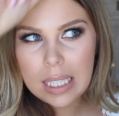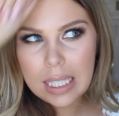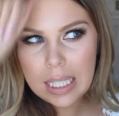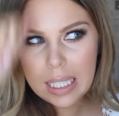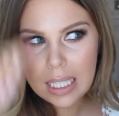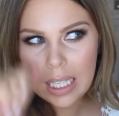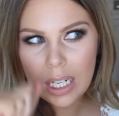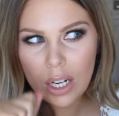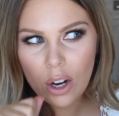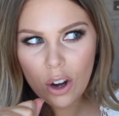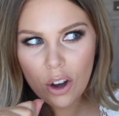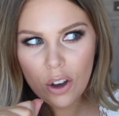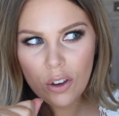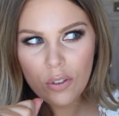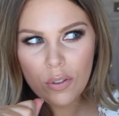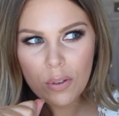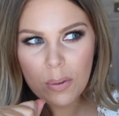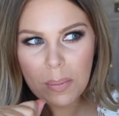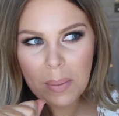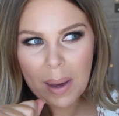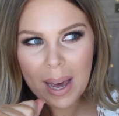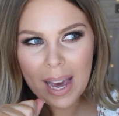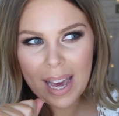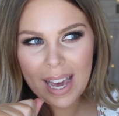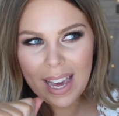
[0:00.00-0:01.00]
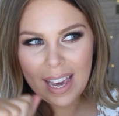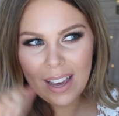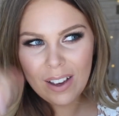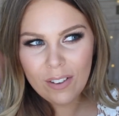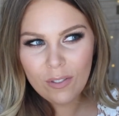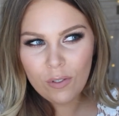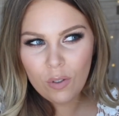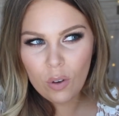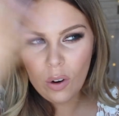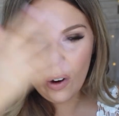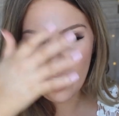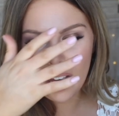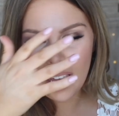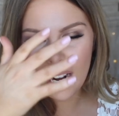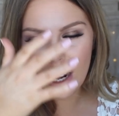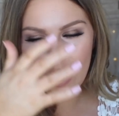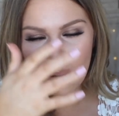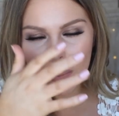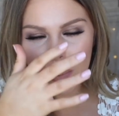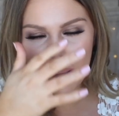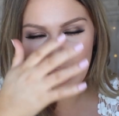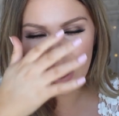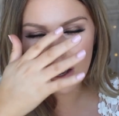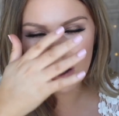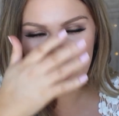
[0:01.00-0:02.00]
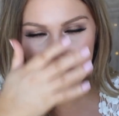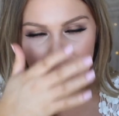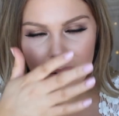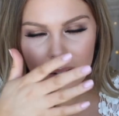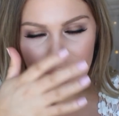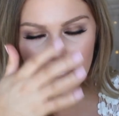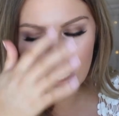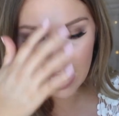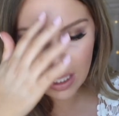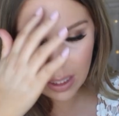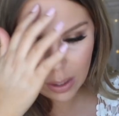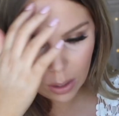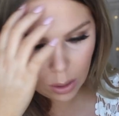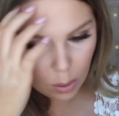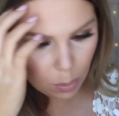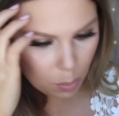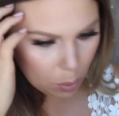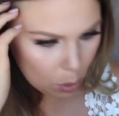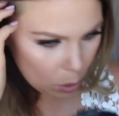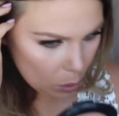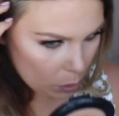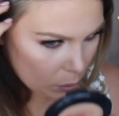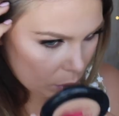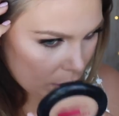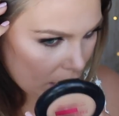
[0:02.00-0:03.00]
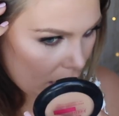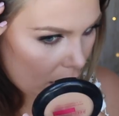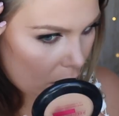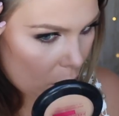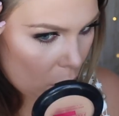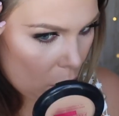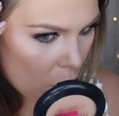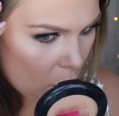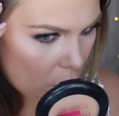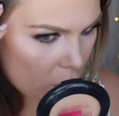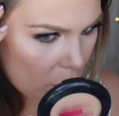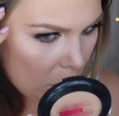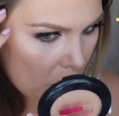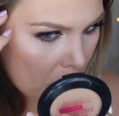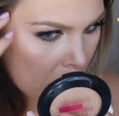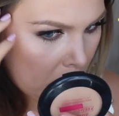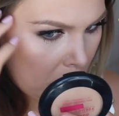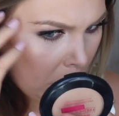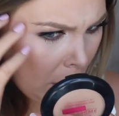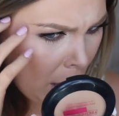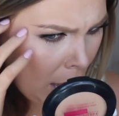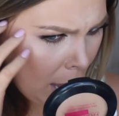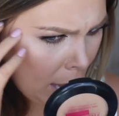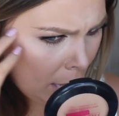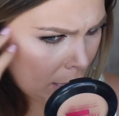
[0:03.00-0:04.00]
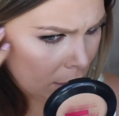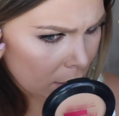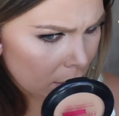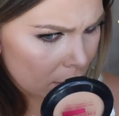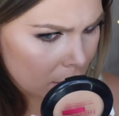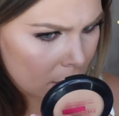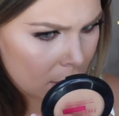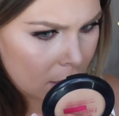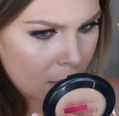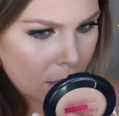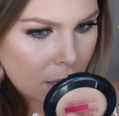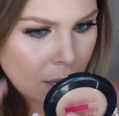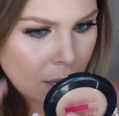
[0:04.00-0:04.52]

slid over my forehead, and I'm like, oh, that's gonna pull that off. But